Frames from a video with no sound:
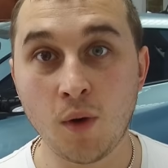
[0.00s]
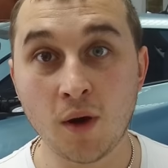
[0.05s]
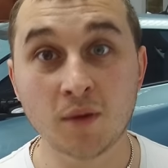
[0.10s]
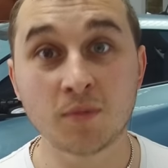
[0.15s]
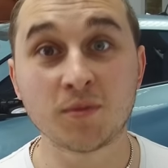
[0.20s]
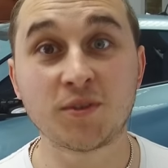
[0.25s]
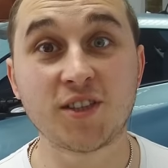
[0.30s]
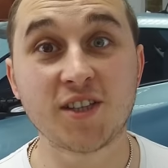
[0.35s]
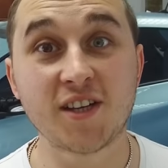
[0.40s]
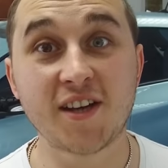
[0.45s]

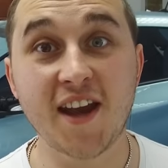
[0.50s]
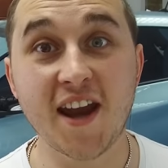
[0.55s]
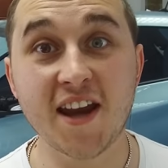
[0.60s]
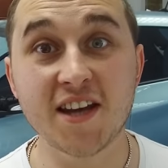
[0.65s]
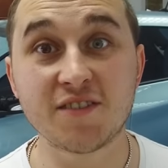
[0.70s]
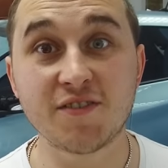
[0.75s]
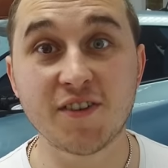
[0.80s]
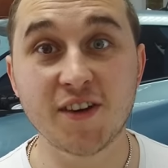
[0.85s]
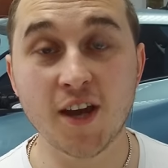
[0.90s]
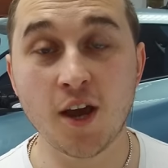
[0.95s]
Welcome to
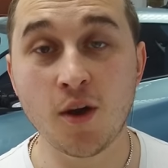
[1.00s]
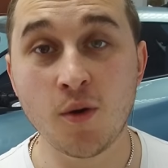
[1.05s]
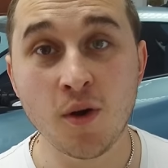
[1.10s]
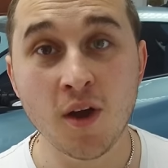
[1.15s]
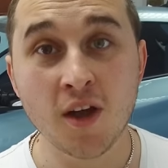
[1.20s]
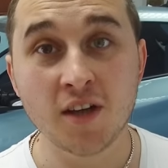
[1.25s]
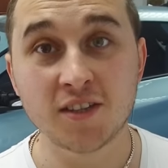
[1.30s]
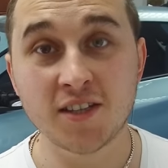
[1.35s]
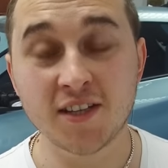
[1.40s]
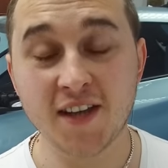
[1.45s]
today's video.
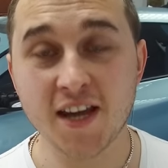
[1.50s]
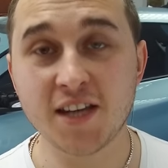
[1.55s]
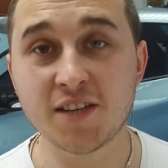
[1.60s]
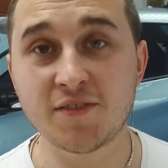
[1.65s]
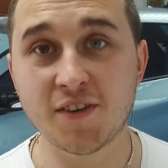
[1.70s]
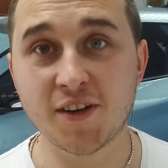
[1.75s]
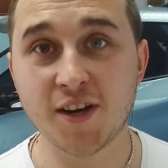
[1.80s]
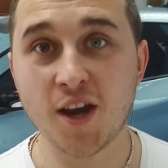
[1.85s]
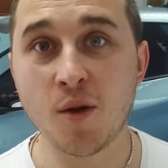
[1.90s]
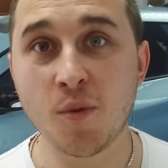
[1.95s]
Today's
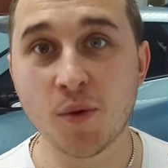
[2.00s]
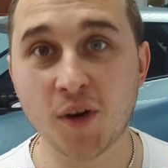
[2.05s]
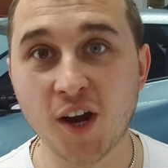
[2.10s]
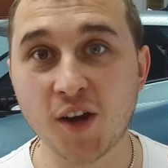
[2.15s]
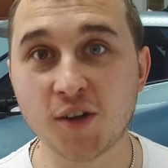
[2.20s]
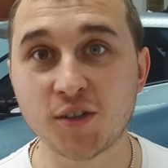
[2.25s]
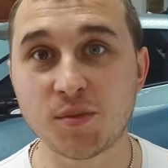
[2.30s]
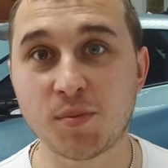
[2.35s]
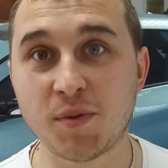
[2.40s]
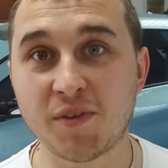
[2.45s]
video, we're
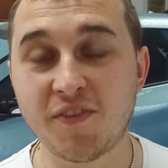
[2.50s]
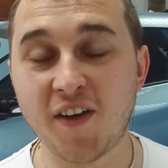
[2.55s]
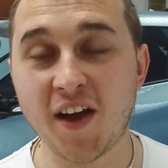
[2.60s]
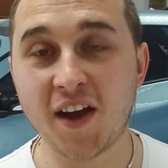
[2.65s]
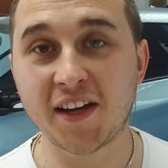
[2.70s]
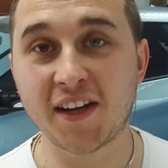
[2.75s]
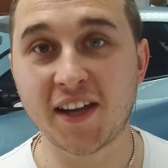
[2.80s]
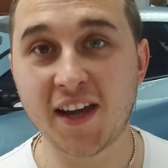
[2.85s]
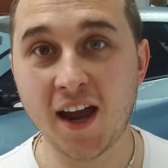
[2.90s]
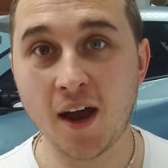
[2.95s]
going to be
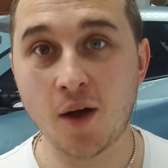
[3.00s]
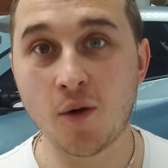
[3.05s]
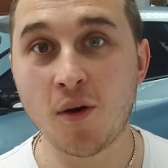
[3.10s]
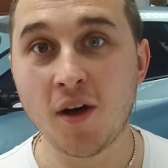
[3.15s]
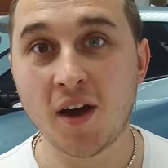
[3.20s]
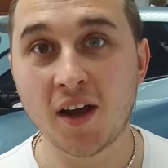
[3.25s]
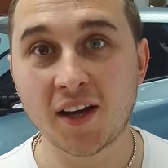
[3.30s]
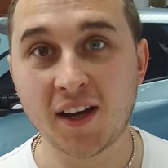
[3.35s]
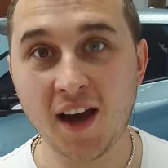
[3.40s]
finding out,